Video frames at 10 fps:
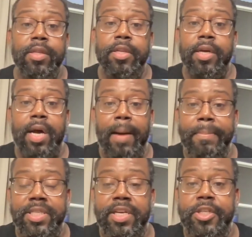The
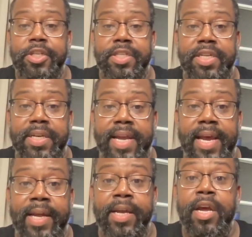competition
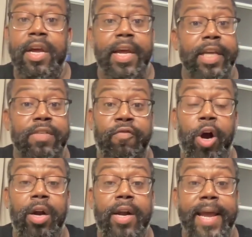today is
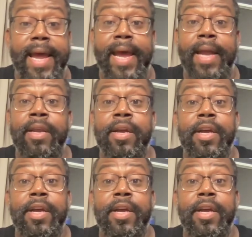far ahead